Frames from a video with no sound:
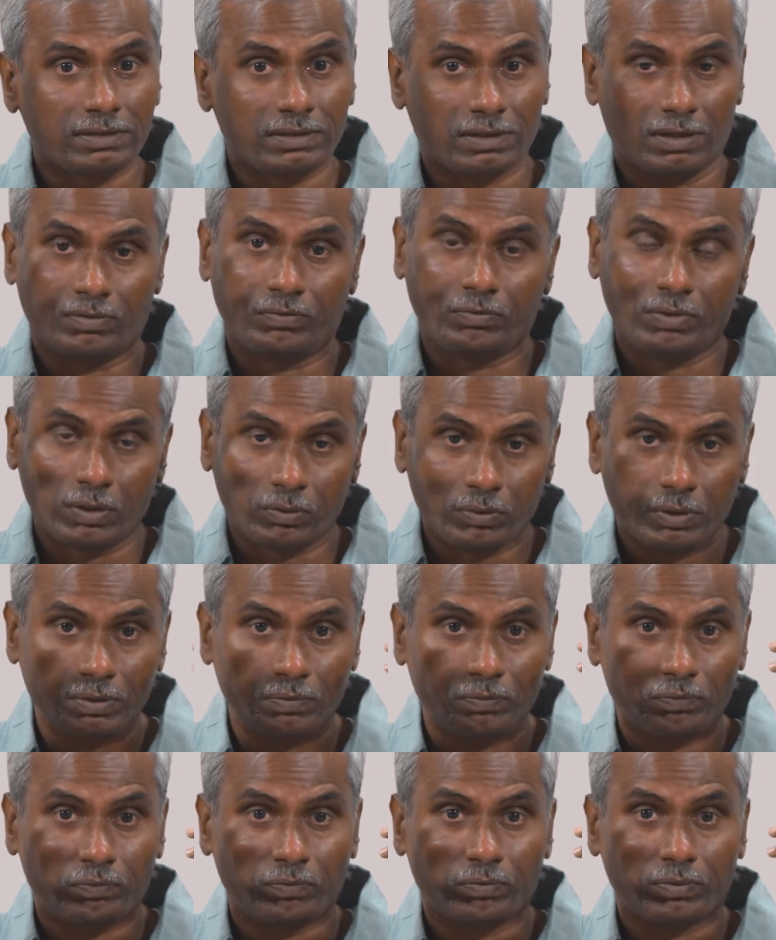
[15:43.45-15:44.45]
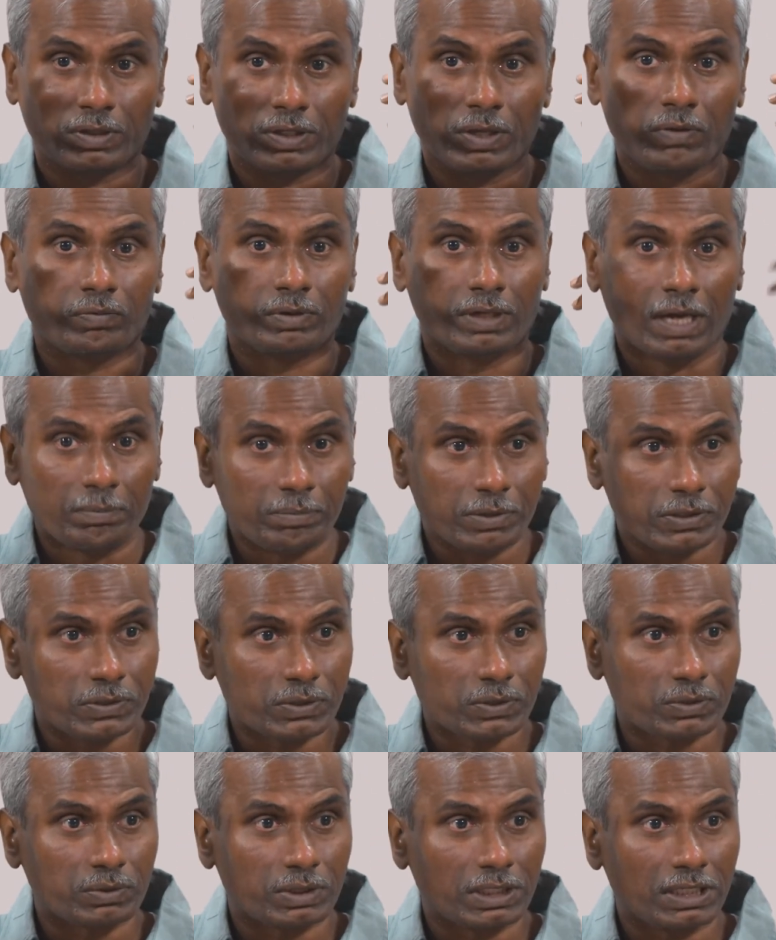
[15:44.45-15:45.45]
or we are going to give numbers
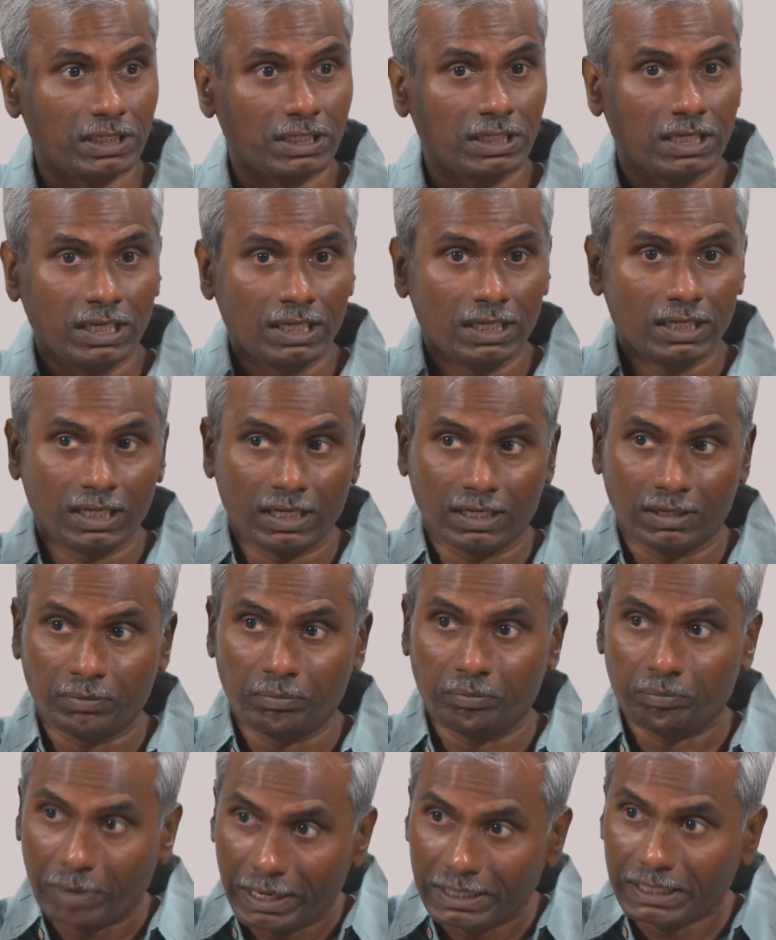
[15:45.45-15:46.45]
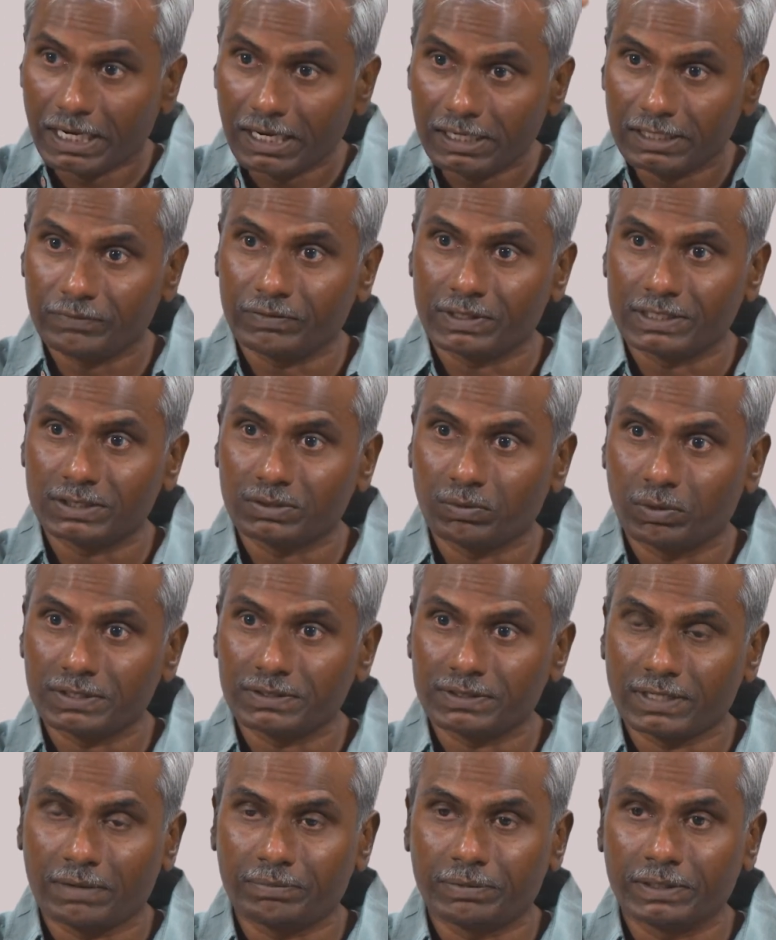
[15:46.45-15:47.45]
to the mental events, what is
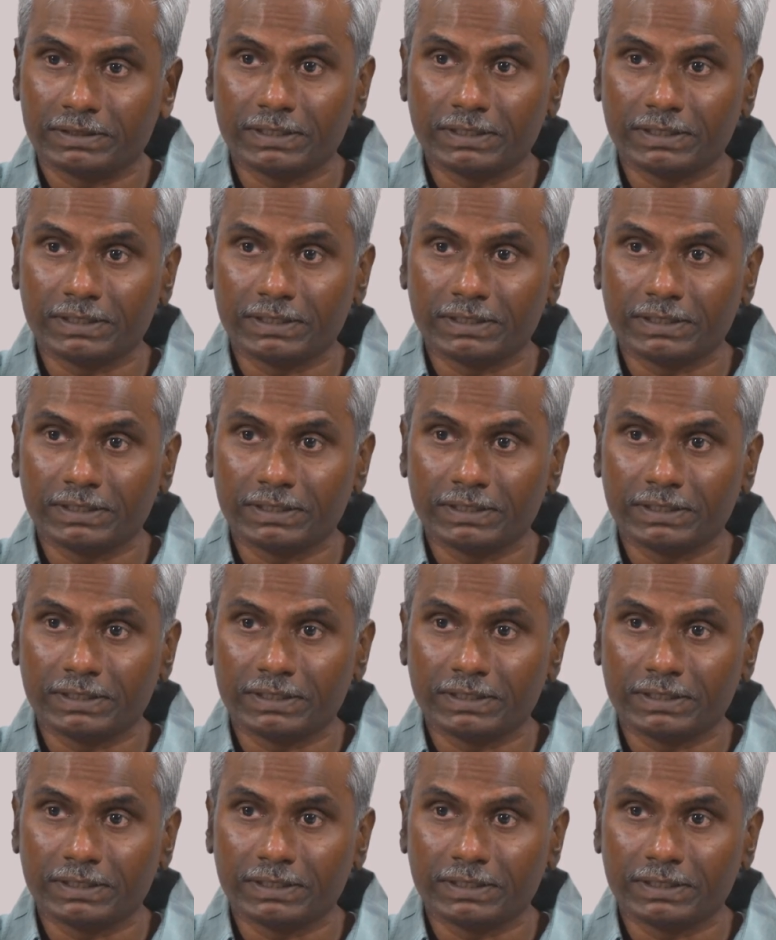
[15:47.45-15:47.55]
happening.